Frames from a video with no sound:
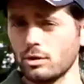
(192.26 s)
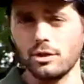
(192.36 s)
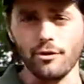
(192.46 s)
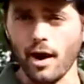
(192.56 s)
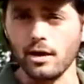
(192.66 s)
in
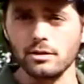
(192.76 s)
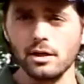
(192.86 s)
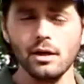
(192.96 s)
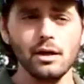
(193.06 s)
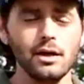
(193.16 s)
the ground.
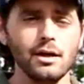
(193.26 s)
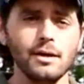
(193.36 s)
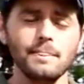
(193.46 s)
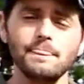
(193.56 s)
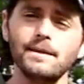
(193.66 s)

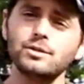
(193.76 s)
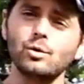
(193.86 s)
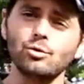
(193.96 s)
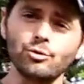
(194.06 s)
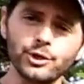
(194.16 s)
This
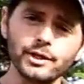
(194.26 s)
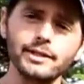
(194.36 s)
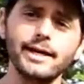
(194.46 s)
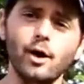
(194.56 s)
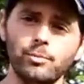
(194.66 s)
will
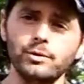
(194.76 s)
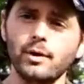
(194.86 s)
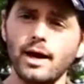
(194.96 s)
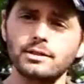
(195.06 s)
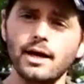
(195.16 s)
really help you
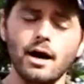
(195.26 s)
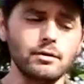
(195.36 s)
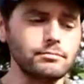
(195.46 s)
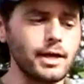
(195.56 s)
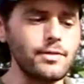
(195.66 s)
guys out.
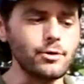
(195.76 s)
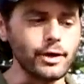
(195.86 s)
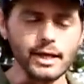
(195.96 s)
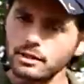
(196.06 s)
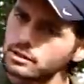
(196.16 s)
And there
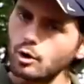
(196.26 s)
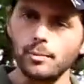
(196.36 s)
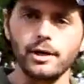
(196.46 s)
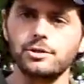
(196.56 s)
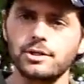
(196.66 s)
is no
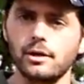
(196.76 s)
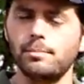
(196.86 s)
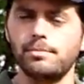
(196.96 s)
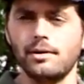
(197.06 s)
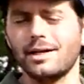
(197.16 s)
better tip
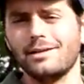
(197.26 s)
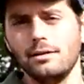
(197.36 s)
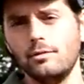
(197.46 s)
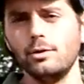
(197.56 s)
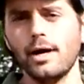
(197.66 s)
I can
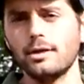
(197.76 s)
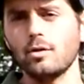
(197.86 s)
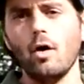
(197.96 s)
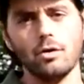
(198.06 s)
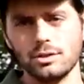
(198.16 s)
give you guys
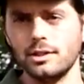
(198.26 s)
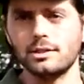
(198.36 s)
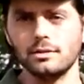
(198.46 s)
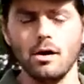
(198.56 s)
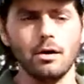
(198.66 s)
all
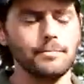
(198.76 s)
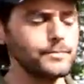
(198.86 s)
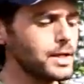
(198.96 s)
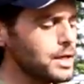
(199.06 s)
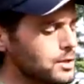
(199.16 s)
season long.
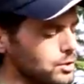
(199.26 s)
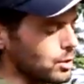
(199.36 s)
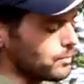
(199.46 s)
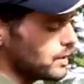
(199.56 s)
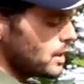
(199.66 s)
So